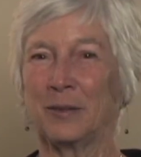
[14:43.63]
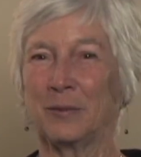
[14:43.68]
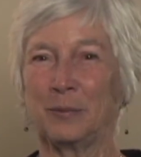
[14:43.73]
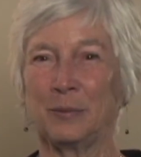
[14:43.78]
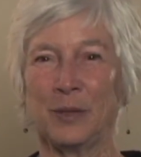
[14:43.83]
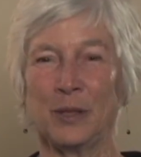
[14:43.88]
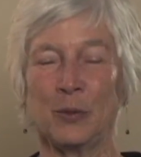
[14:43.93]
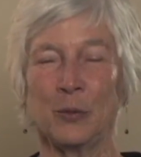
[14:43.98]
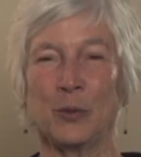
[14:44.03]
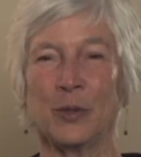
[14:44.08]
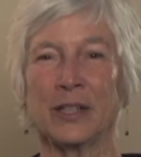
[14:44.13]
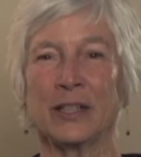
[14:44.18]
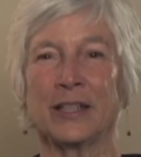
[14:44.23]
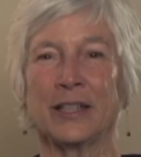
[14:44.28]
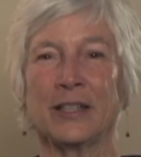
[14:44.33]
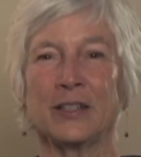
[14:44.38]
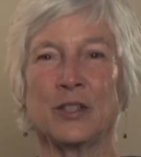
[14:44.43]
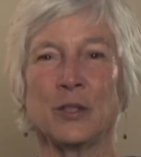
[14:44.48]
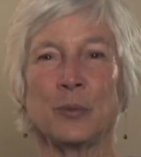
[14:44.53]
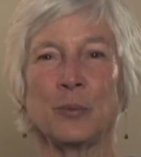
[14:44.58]
be
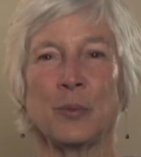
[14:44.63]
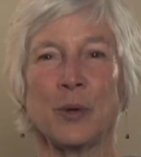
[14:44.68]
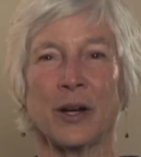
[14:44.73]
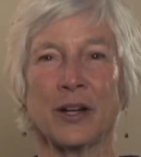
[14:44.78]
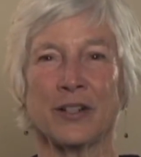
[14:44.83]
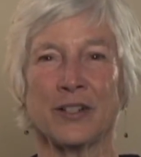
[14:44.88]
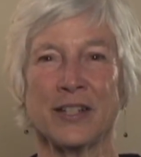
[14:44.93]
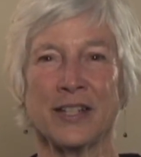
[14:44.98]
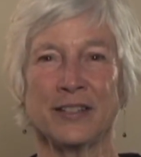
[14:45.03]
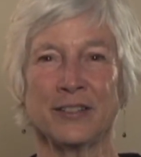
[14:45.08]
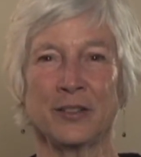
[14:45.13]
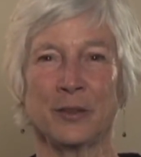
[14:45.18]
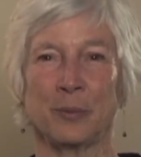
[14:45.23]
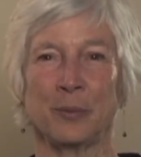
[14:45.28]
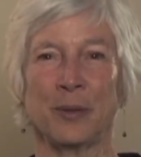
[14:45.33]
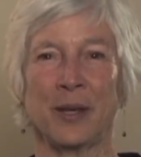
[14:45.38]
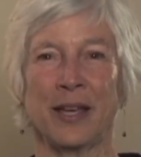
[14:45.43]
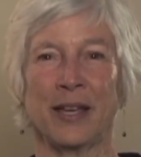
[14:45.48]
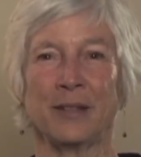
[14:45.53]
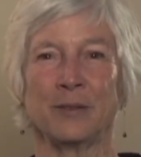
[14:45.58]
willing to
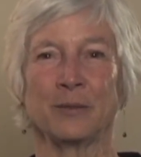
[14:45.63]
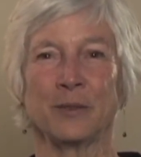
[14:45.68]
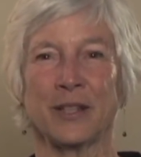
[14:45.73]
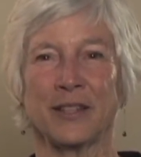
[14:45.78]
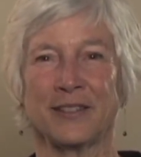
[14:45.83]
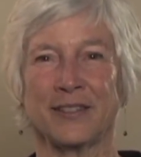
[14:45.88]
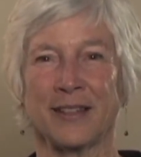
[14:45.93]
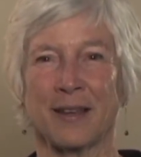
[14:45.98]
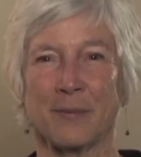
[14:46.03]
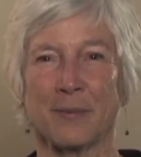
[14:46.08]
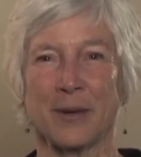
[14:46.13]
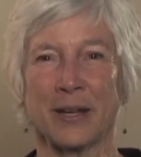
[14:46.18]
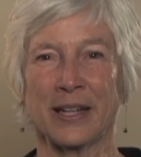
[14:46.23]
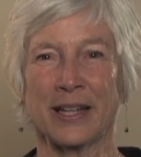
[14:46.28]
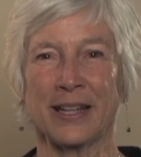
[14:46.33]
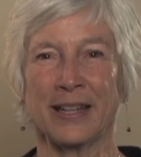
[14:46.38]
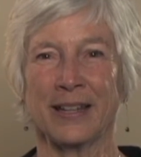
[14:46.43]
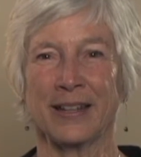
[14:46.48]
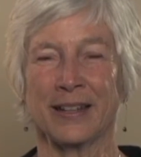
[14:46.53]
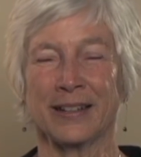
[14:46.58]
participate with somebody